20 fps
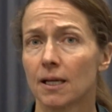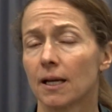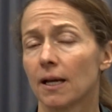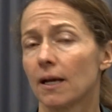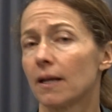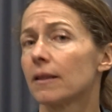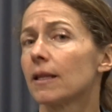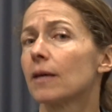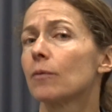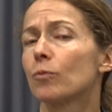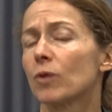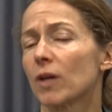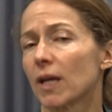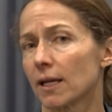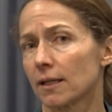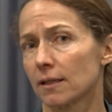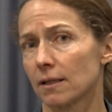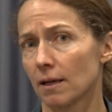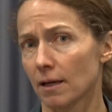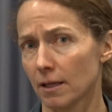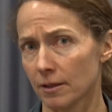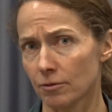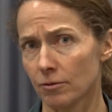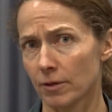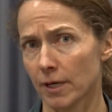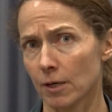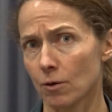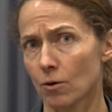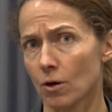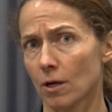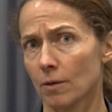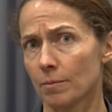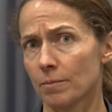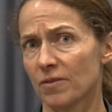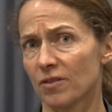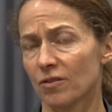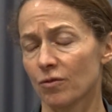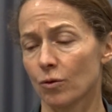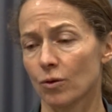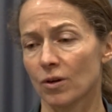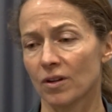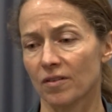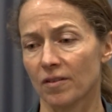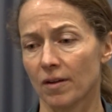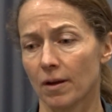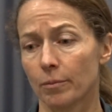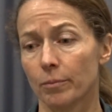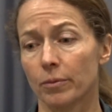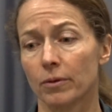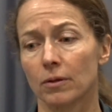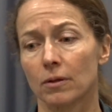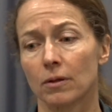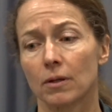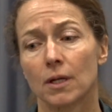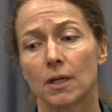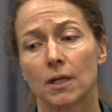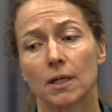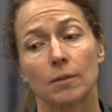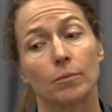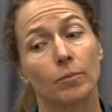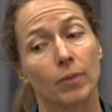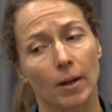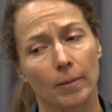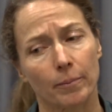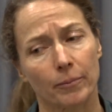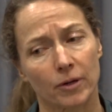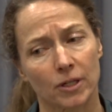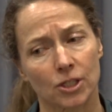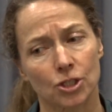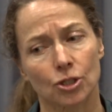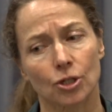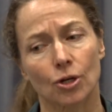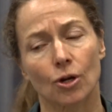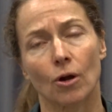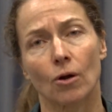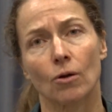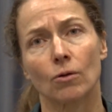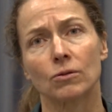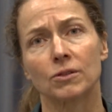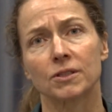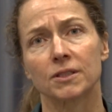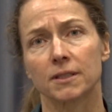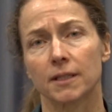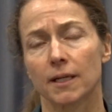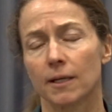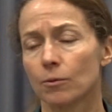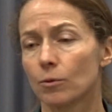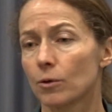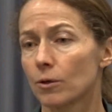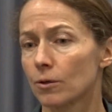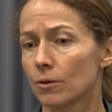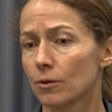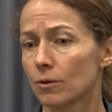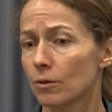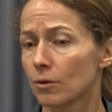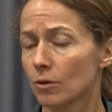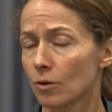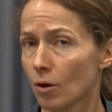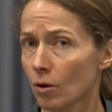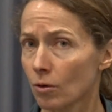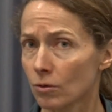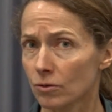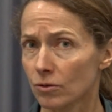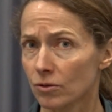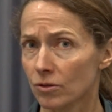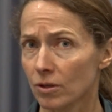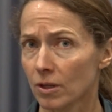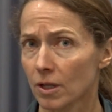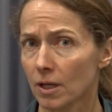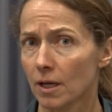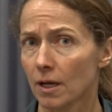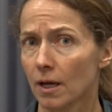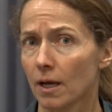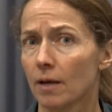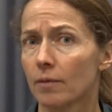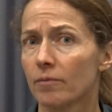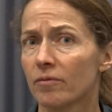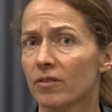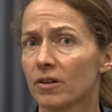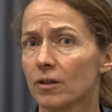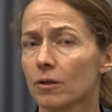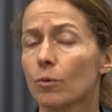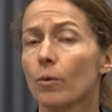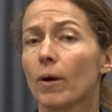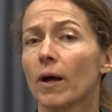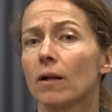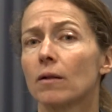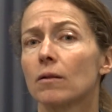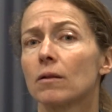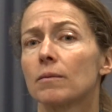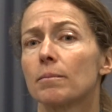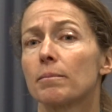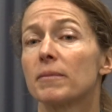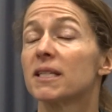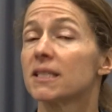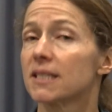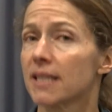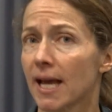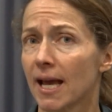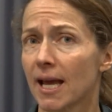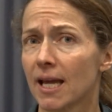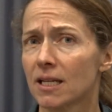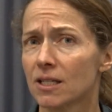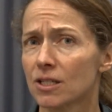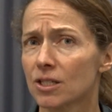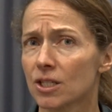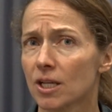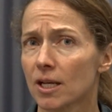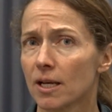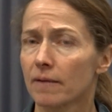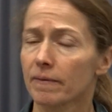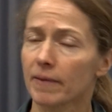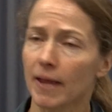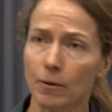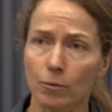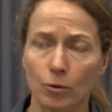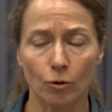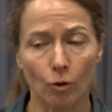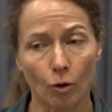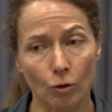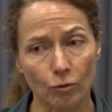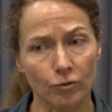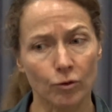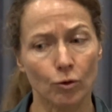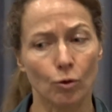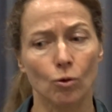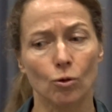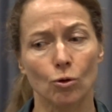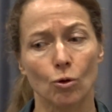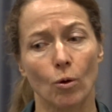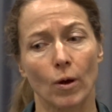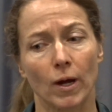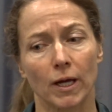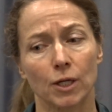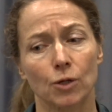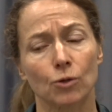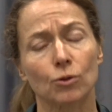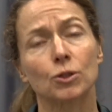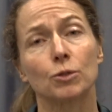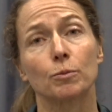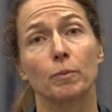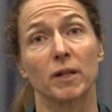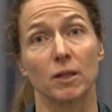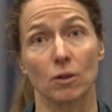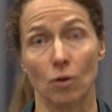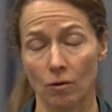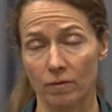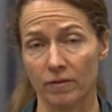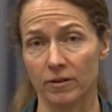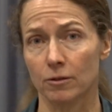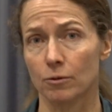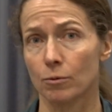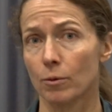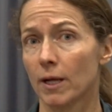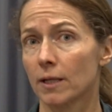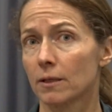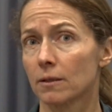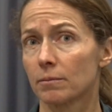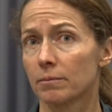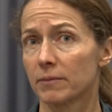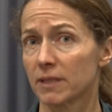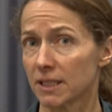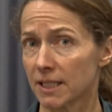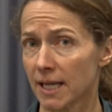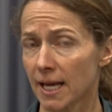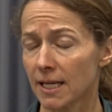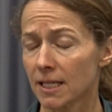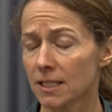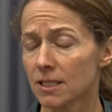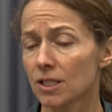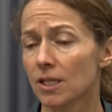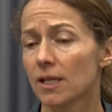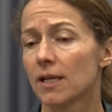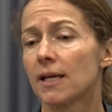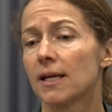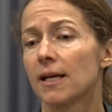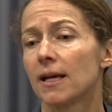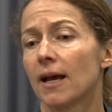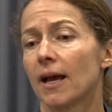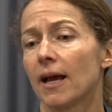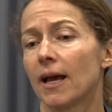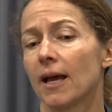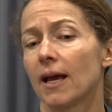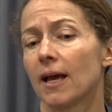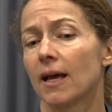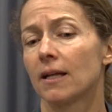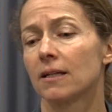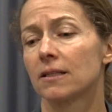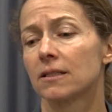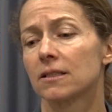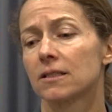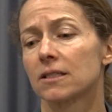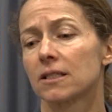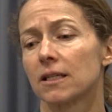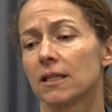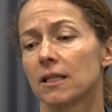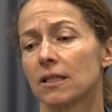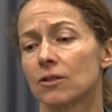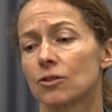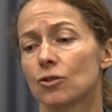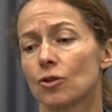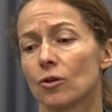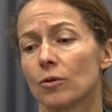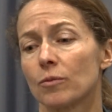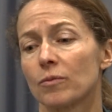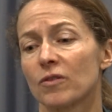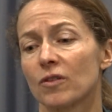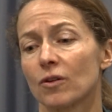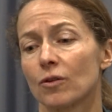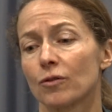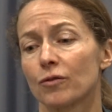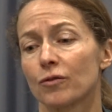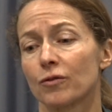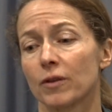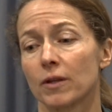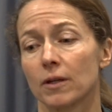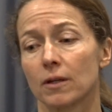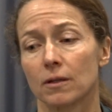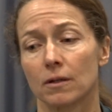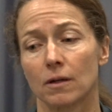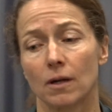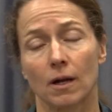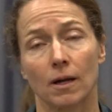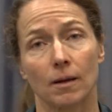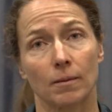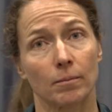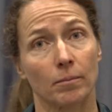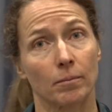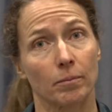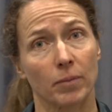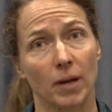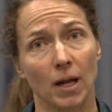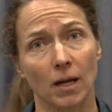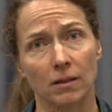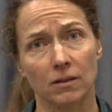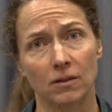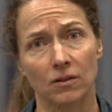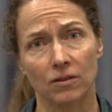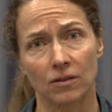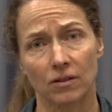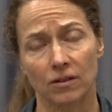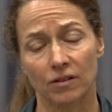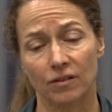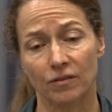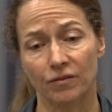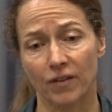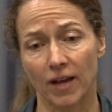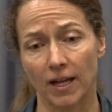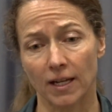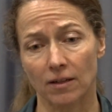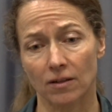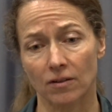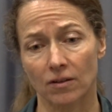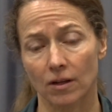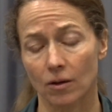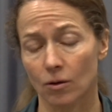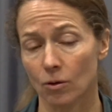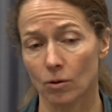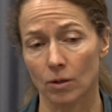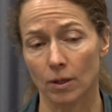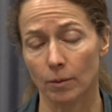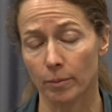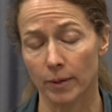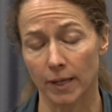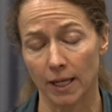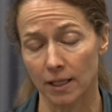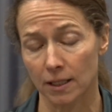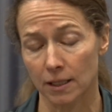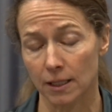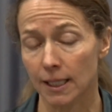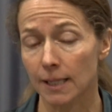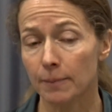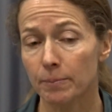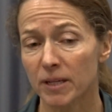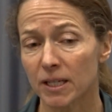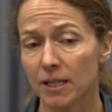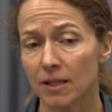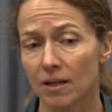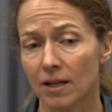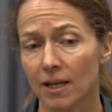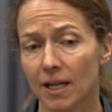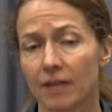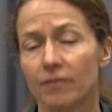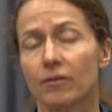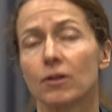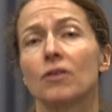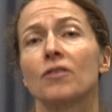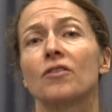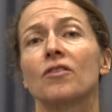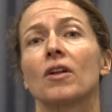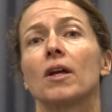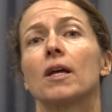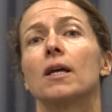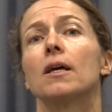and then we had other outcomes, for example, blood pressure goals. They were not very well maintained. They overall quite good, but not very well maintained. And in terms of their blood fat or blood lipid levels,